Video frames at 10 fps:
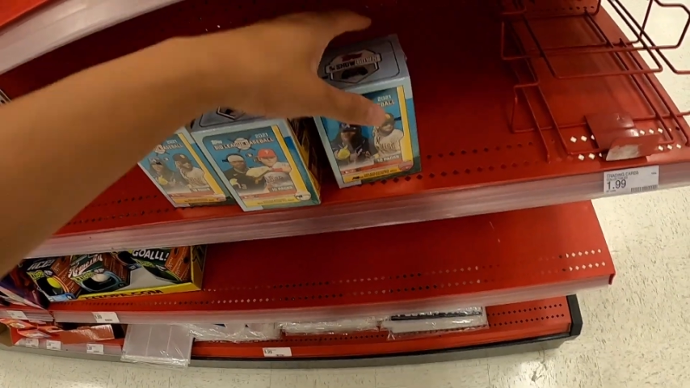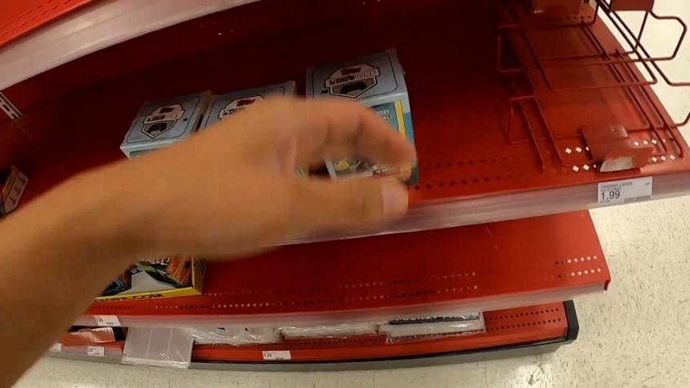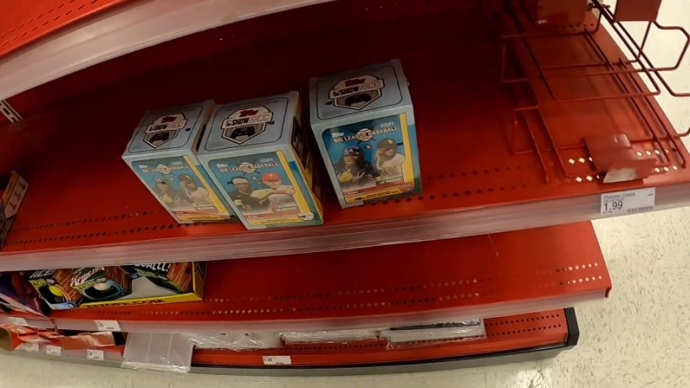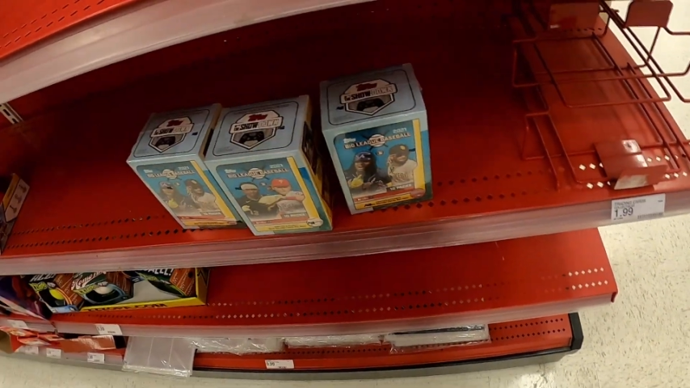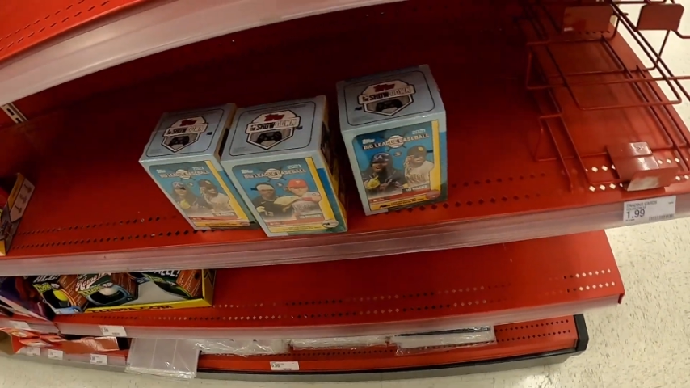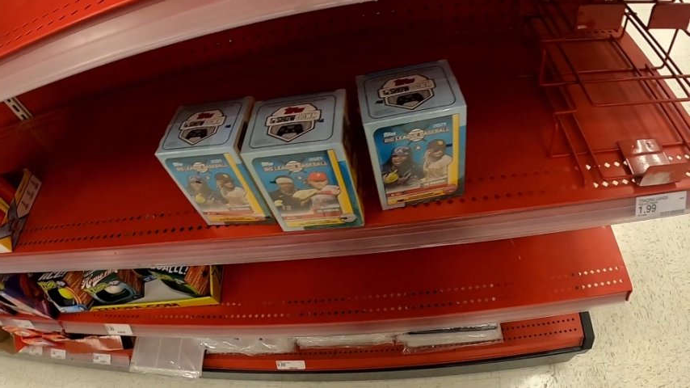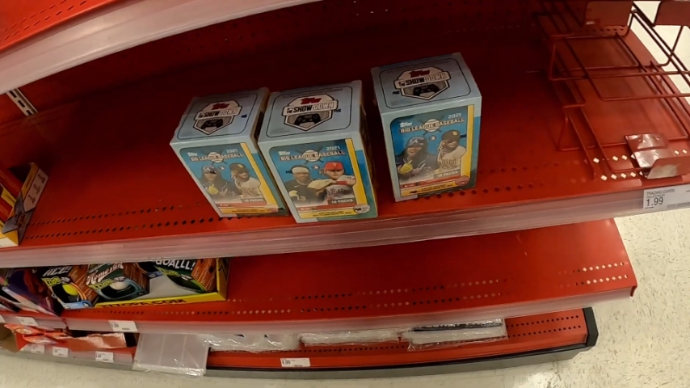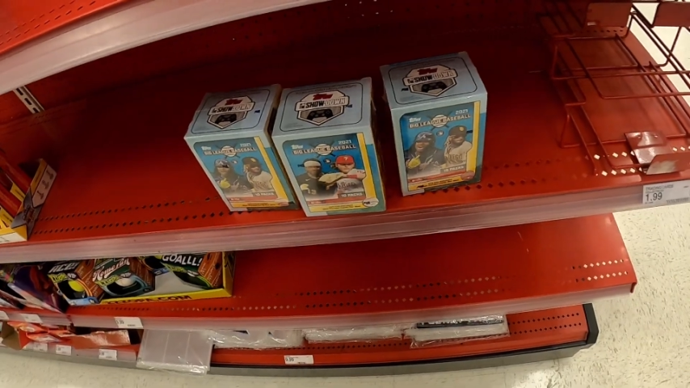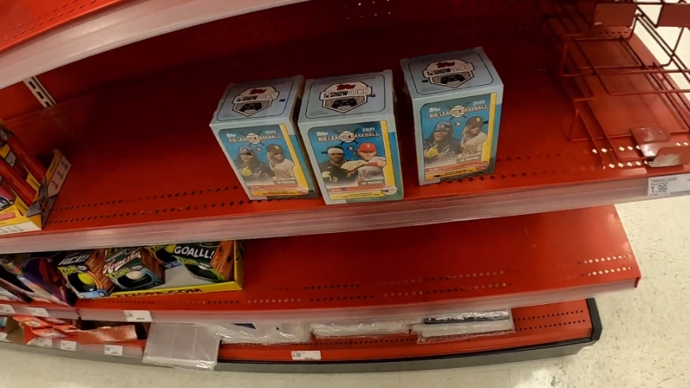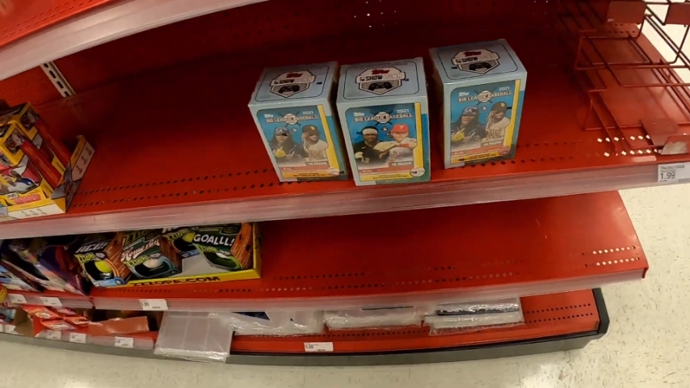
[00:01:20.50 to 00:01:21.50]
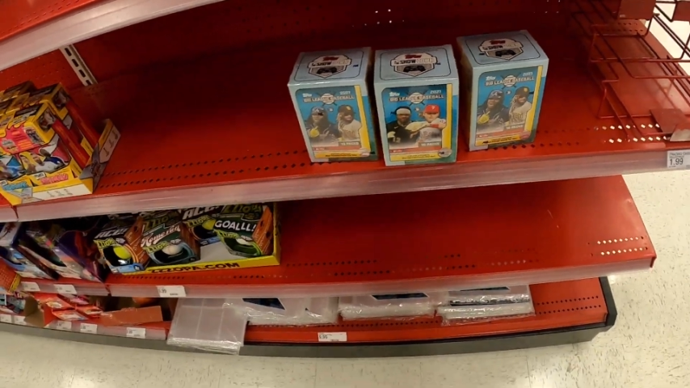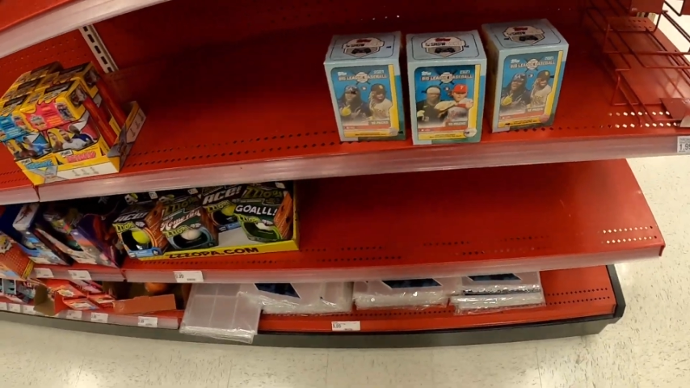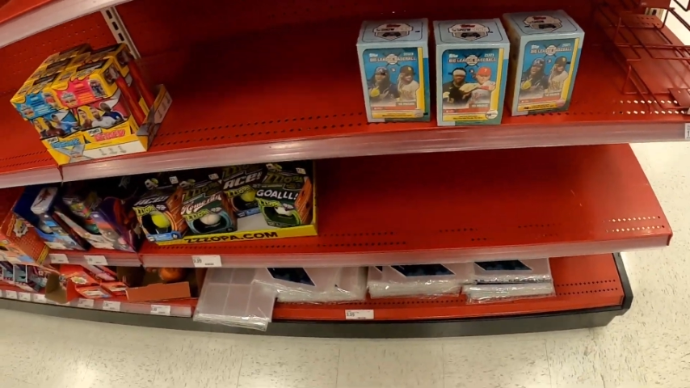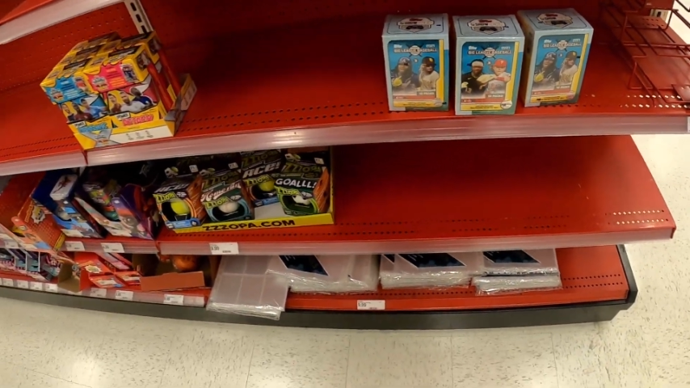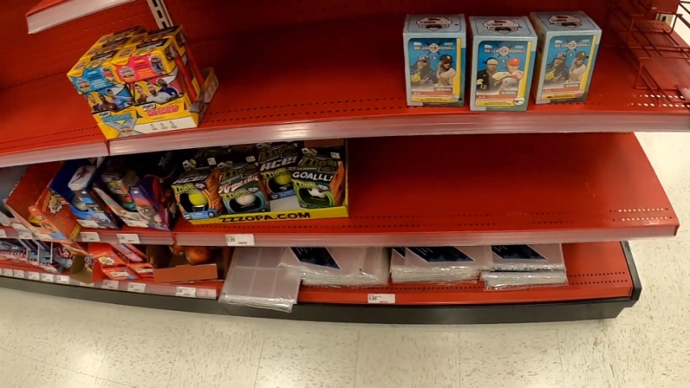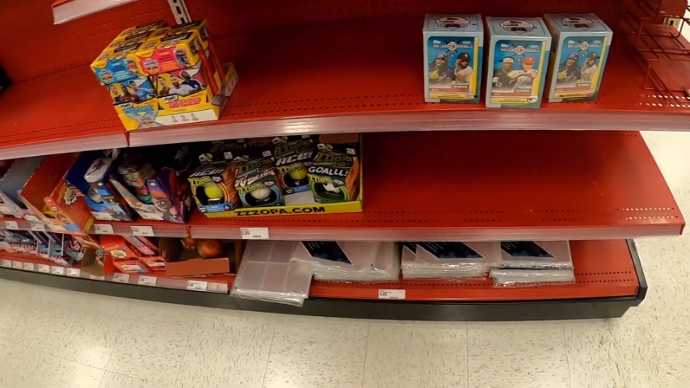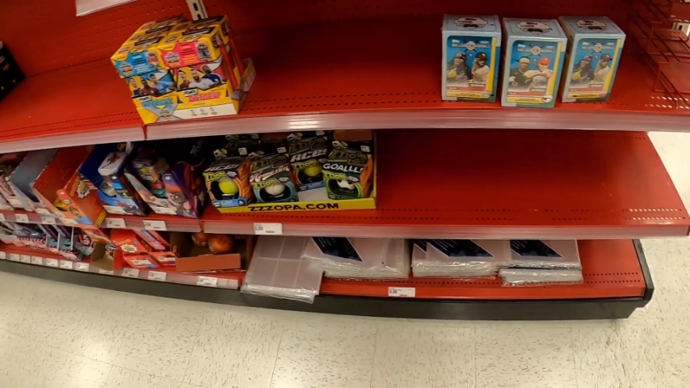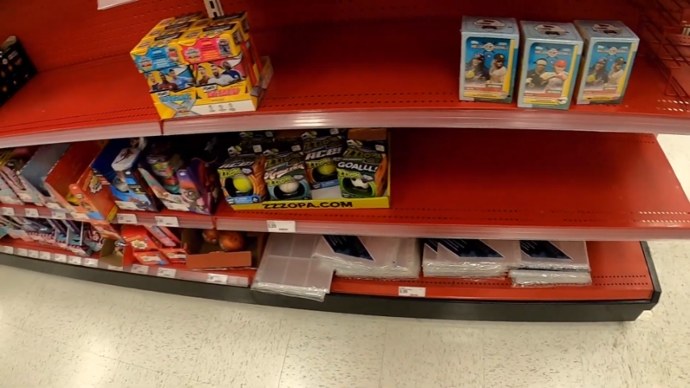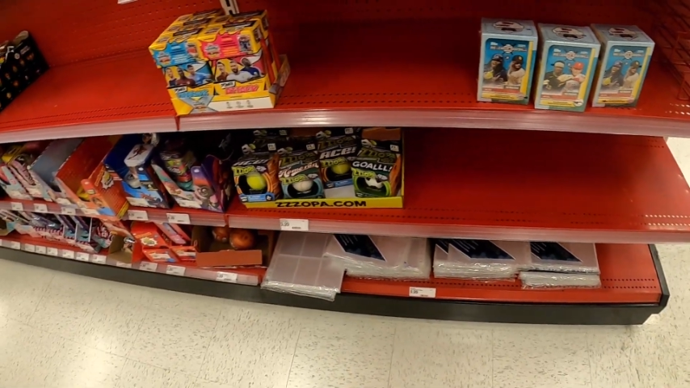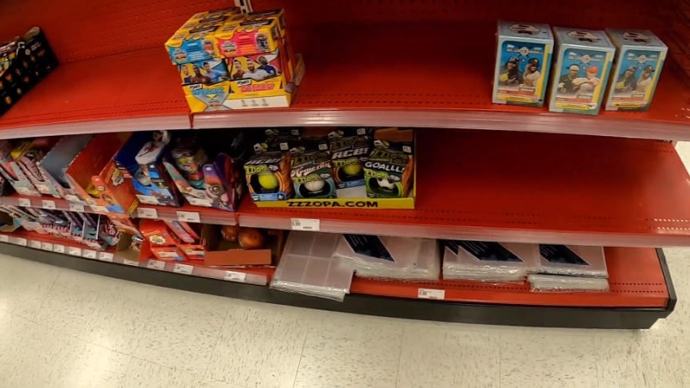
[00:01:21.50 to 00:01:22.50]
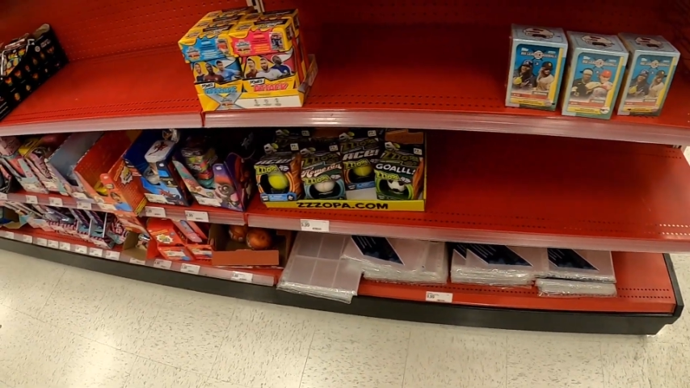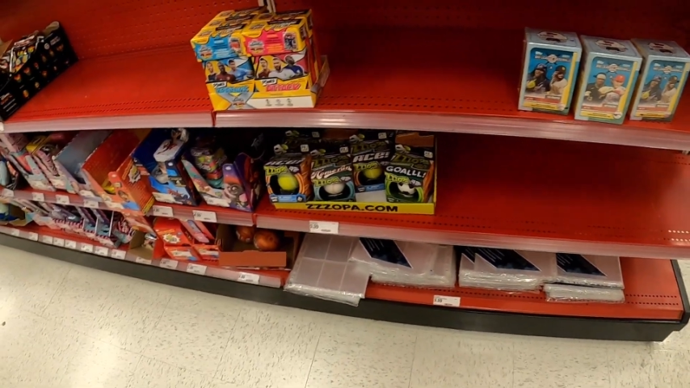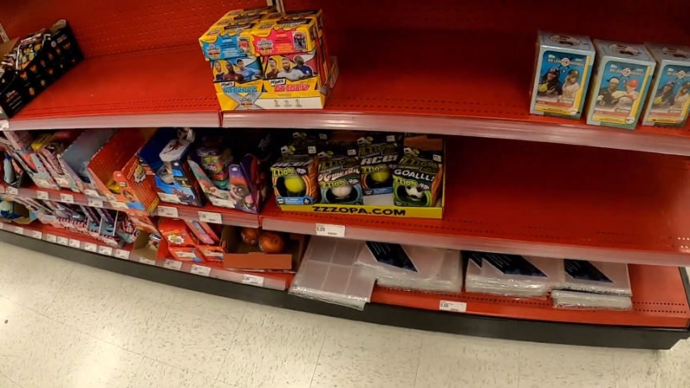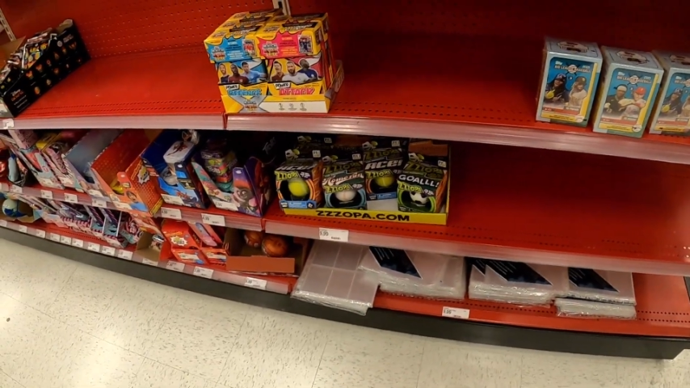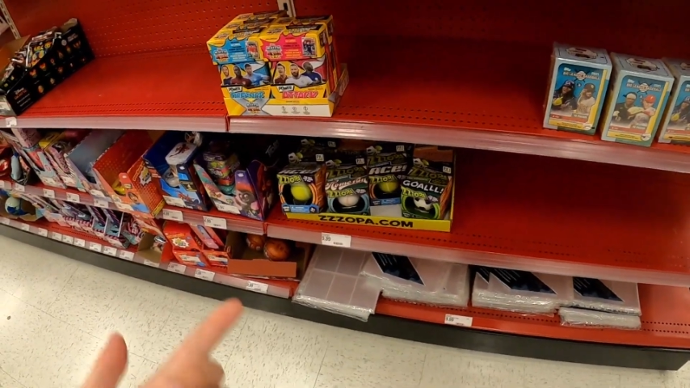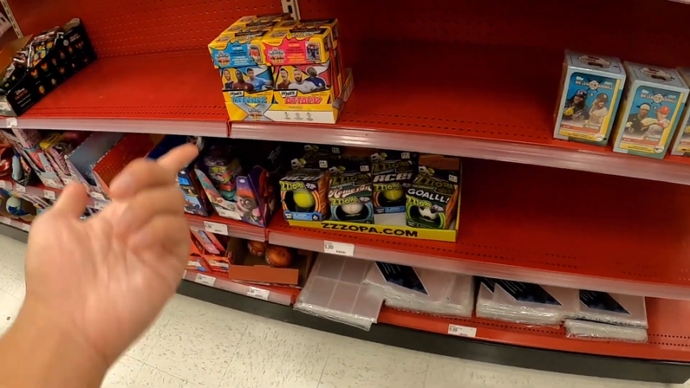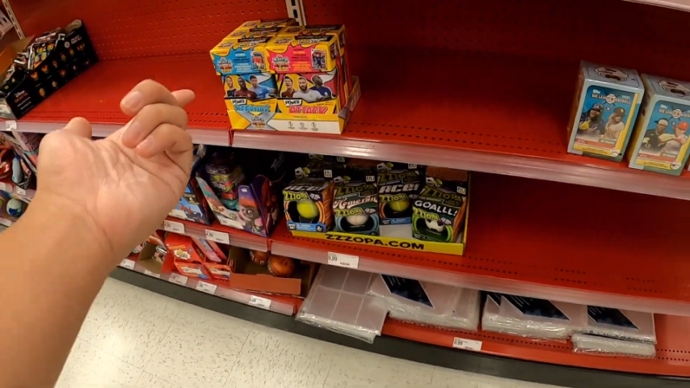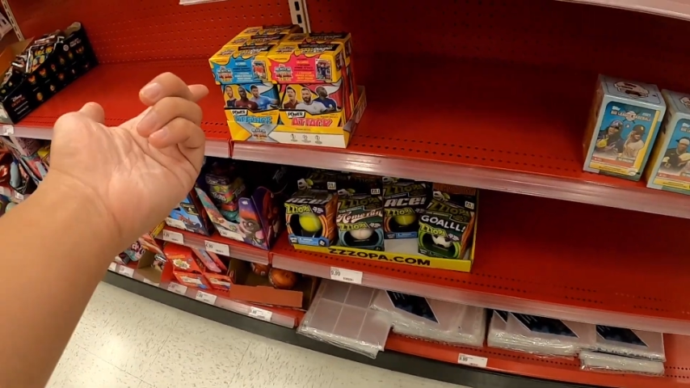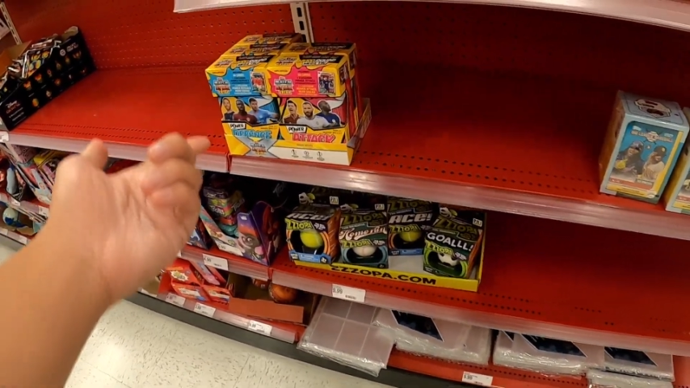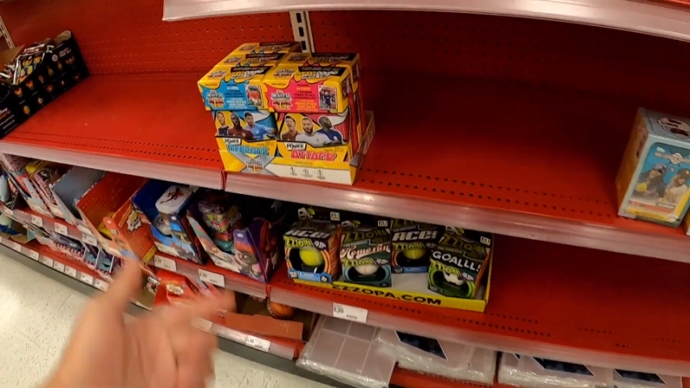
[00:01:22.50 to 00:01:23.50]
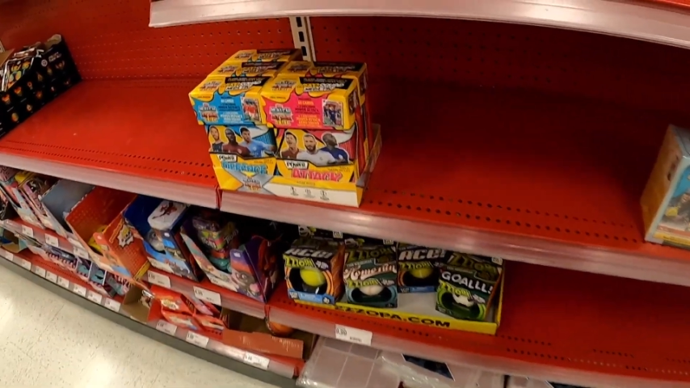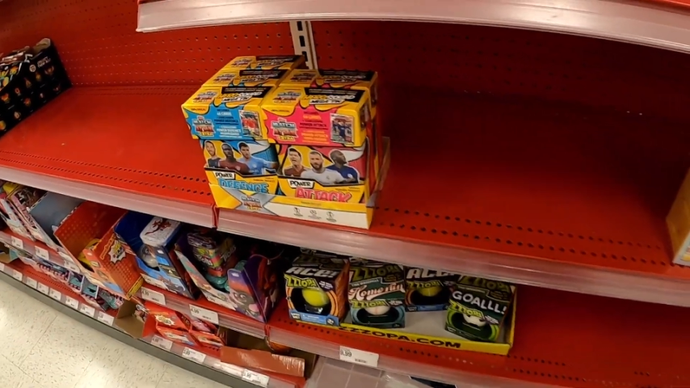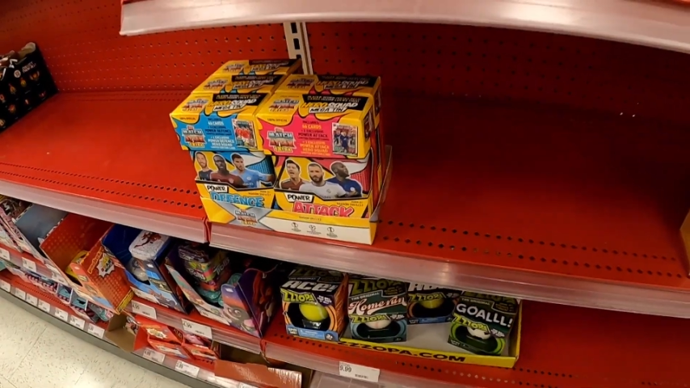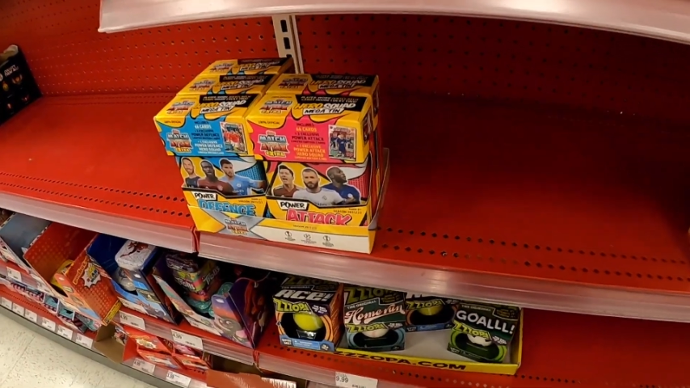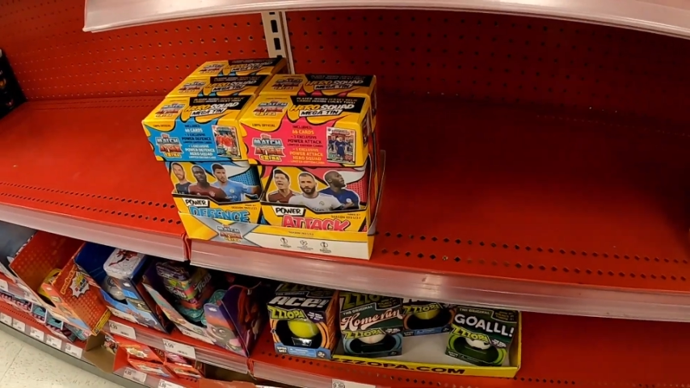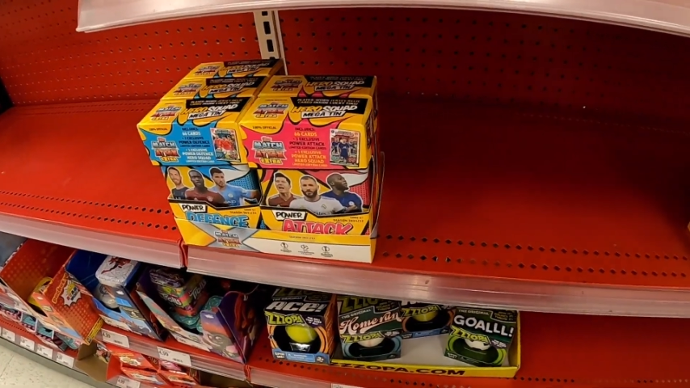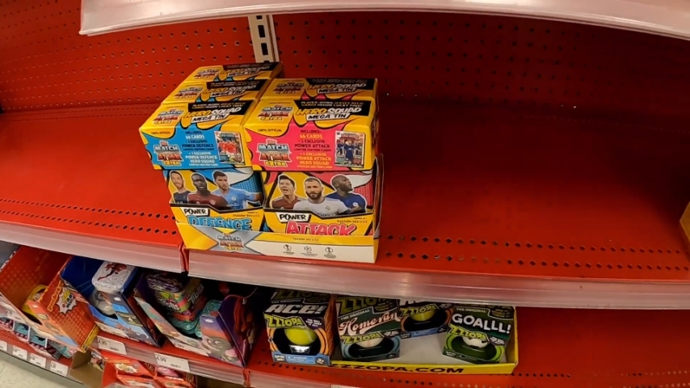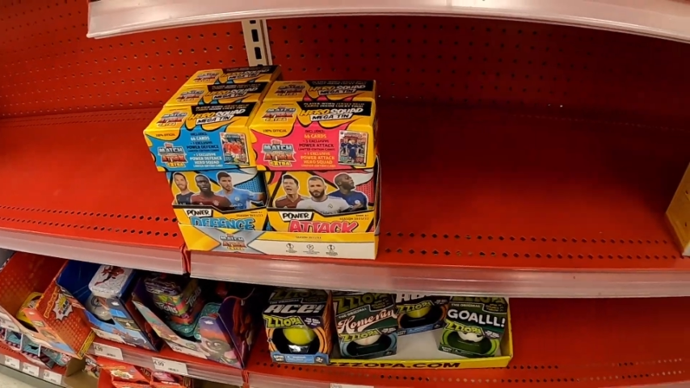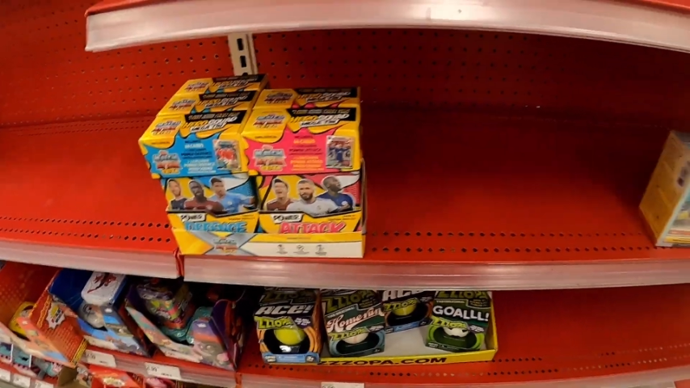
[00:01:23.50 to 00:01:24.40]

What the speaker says: (no speaker visible)